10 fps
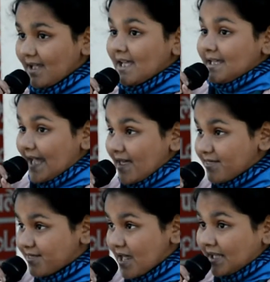Yes,
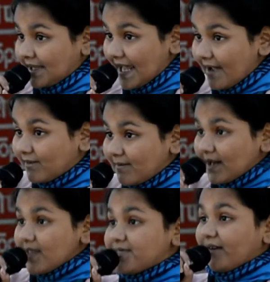they have given
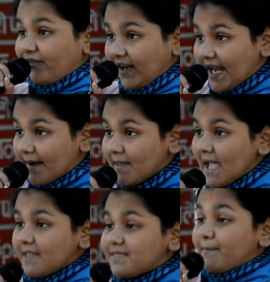us the freedom
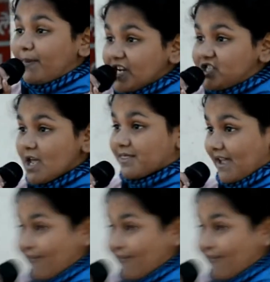as a precious gift,